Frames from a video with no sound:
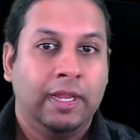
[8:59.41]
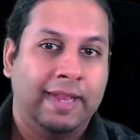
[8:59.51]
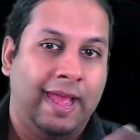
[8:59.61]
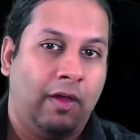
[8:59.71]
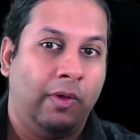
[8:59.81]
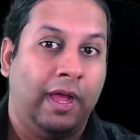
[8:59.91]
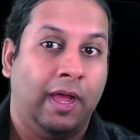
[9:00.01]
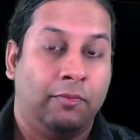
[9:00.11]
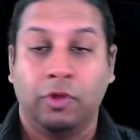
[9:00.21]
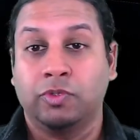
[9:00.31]
Now,
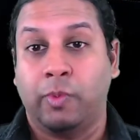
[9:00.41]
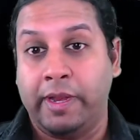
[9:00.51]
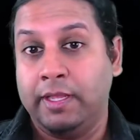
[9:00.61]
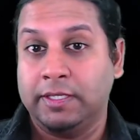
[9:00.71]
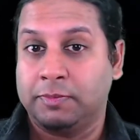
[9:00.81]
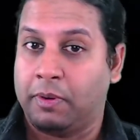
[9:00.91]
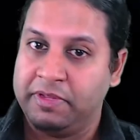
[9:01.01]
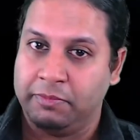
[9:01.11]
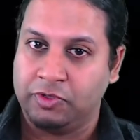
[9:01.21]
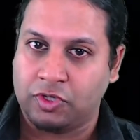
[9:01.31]
Roll20 is probably
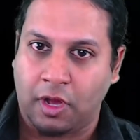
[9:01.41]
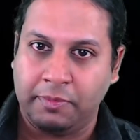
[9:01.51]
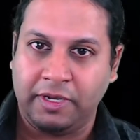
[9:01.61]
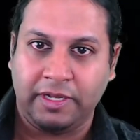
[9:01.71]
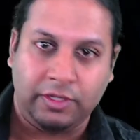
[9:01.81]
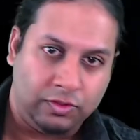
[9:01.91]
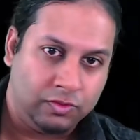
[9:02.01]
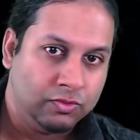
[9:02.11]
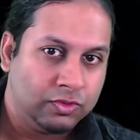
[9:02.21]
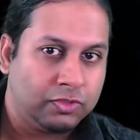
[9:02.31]
the most commonly
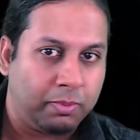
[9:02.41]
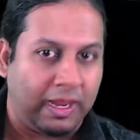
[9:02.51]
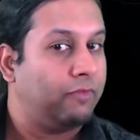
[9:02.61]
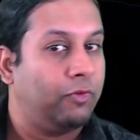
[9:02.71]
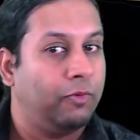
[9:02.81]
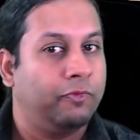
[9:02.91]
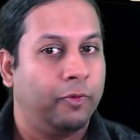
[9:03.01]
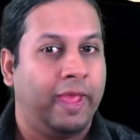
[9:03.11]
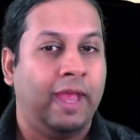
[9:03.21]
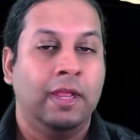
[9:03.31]
used platform for
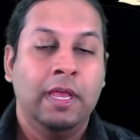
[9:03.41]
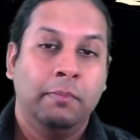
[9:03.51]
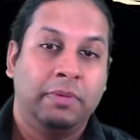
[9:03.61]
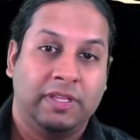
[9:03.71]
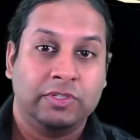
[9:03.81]
that, but there